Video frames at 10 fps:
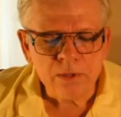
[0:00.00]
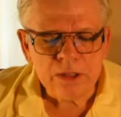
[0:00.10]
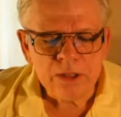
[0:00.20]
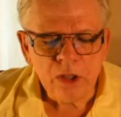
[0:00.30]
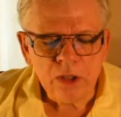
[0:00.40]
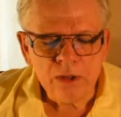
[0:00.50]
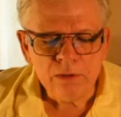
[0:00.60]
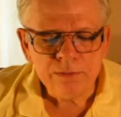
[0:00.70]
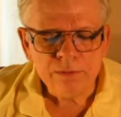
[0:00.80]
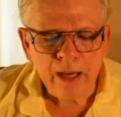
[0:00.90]
to
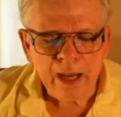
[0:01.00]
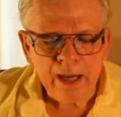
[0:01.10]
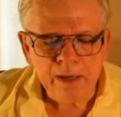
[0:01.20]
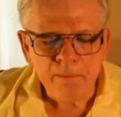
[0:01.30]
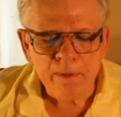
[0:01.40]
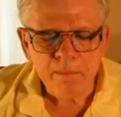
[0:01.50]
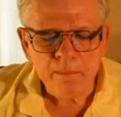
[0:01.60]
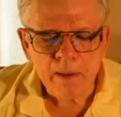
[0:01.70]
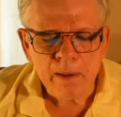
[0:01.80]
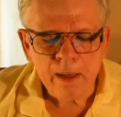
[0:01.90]
conserve
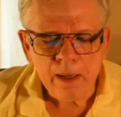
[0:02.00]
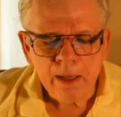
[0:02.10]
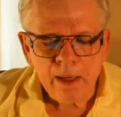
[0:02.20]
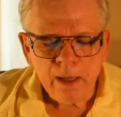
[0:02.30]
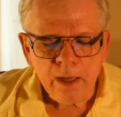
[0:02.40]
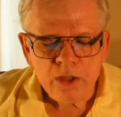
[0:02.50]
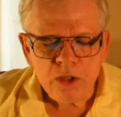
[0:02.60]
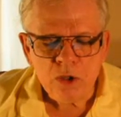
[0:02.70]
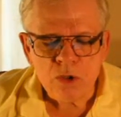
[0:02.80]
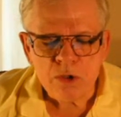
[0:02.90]
and
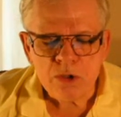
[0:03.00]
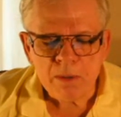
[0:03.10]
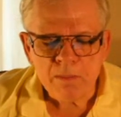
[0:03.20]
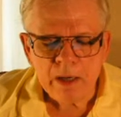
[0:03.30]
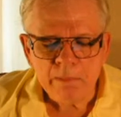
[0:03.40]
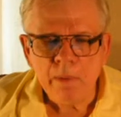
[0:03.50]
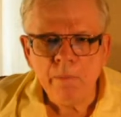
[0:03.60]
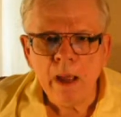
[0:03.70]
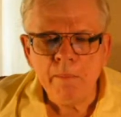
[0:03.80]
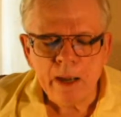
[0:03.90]
use
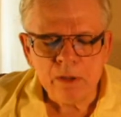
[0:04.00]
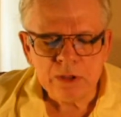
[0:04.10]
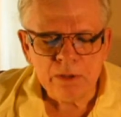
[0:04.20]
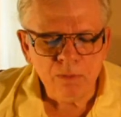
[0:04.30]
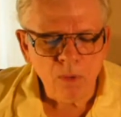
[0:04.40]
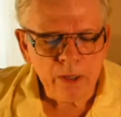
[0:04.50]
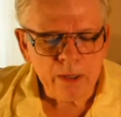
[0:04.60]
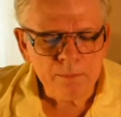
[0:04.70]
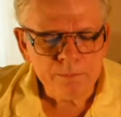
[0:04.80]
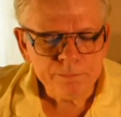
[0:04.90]
minimum amounts of
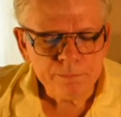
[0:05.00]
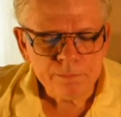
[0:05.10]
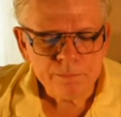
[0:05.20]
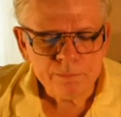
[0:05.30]
water.